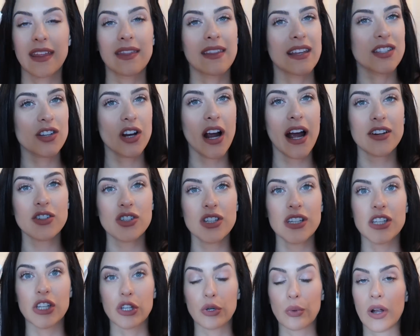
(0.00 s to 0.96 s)
And these are
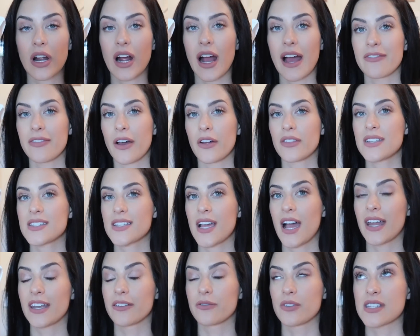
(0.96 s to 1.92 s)
actually newer. I found these
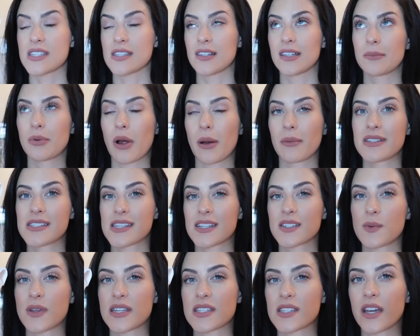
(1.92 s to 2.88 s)
kind of recently, probably
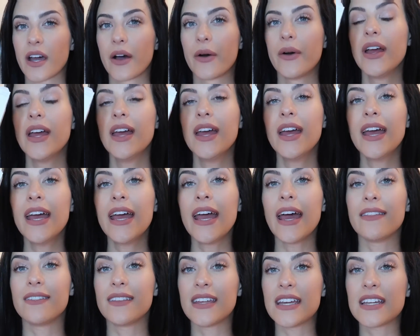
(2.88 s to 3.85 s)
six weeks ago.
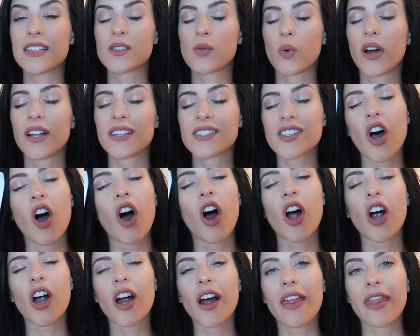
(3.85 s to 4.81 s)
And these ones
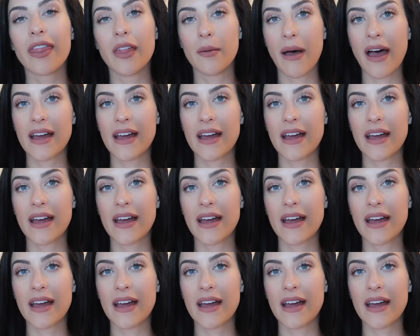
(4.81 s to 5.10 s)
are the